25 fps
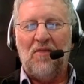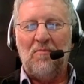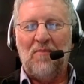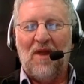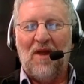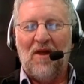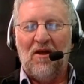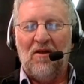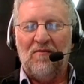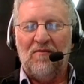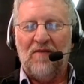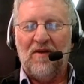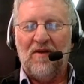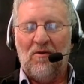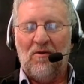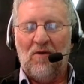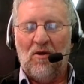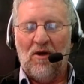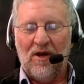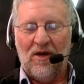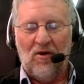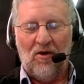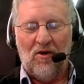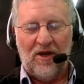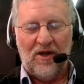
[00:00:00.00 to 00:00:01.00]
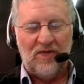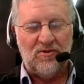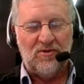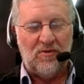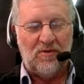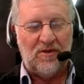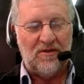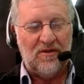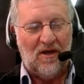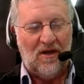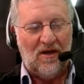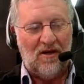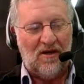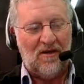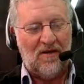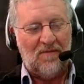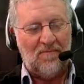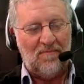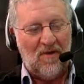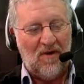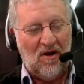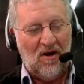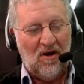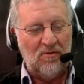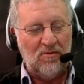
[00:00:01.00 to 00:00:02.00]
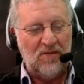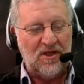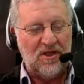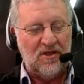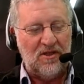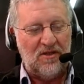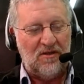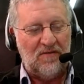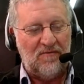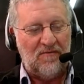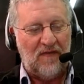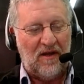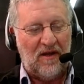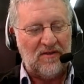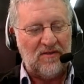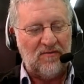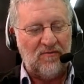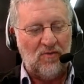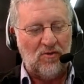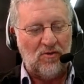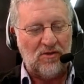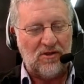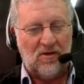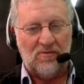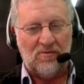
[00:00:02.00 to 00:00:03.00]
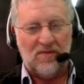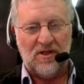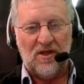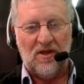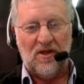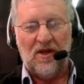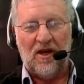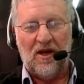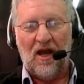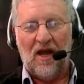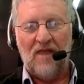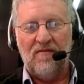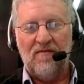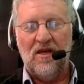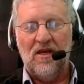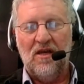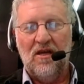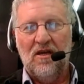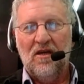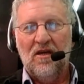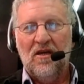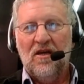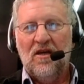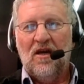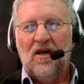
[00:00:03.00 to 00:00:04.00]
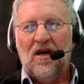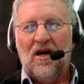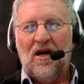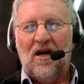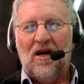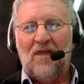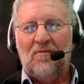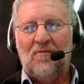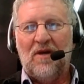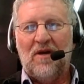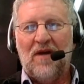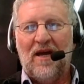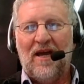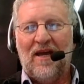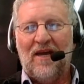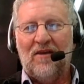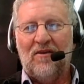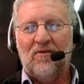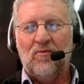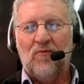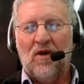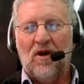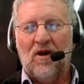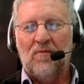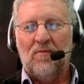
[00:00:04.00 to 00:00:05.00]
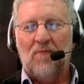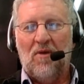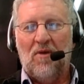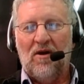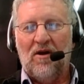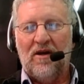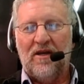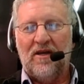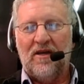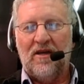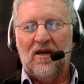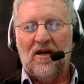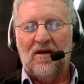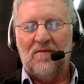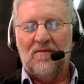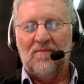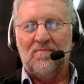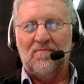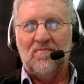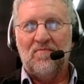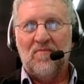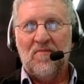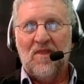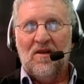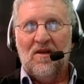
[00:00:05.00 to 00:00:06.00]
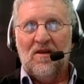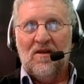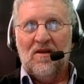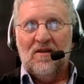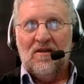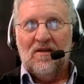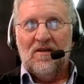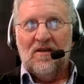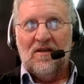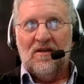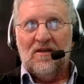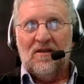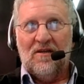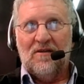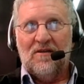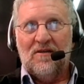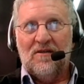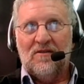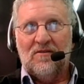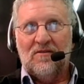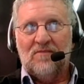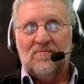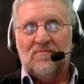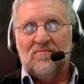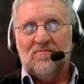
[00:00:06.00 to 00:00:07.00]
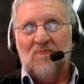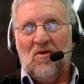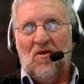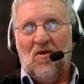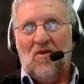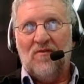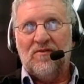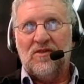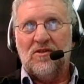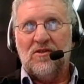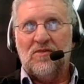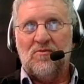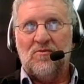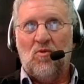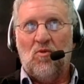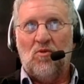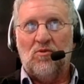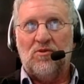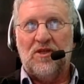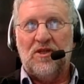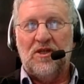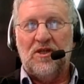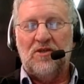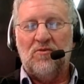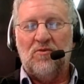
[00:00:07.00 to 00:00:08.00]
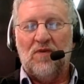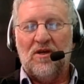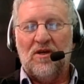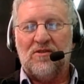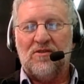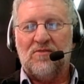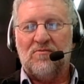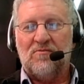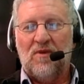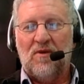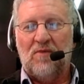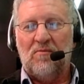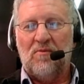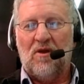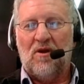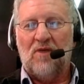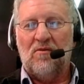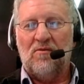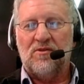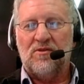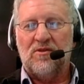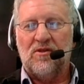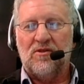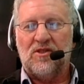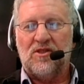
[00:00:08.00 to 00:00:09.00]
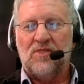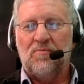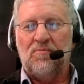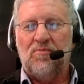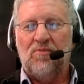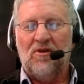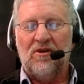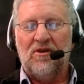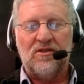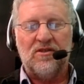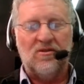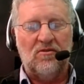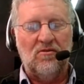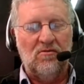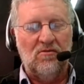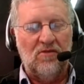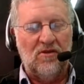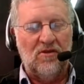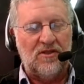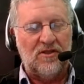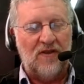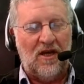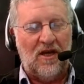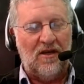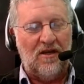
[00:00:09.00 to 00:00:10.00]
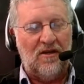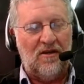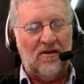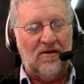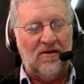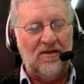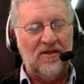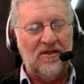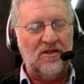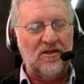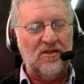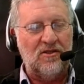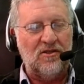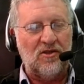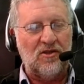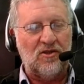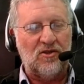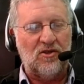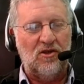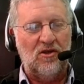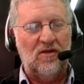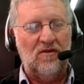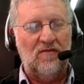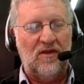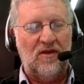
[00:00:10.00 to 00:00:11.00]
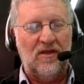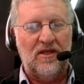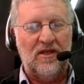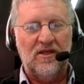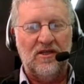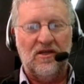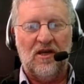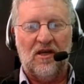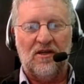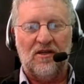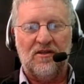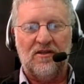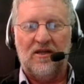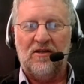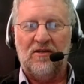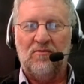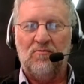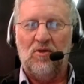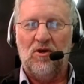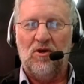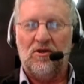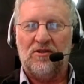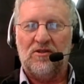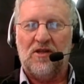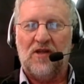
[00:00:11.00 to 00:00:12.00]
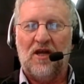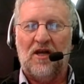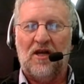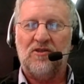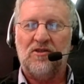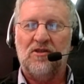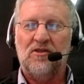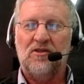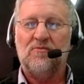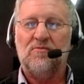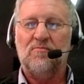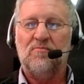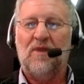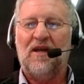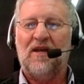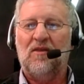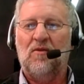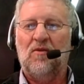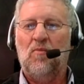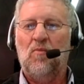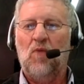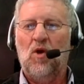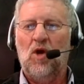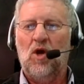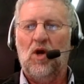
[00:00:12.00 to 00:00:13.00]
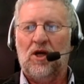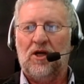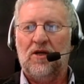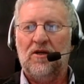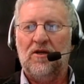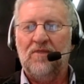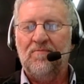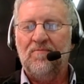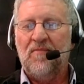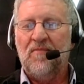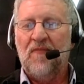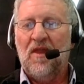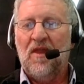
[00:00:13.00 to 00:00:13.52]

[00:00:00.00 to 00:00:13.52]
thumbnail of how I got into it. I was in Defence Force, I was in the Navy, and one of my officers walked into us when I was at supply school and said, this is a server, these are 10 workstations, make them work.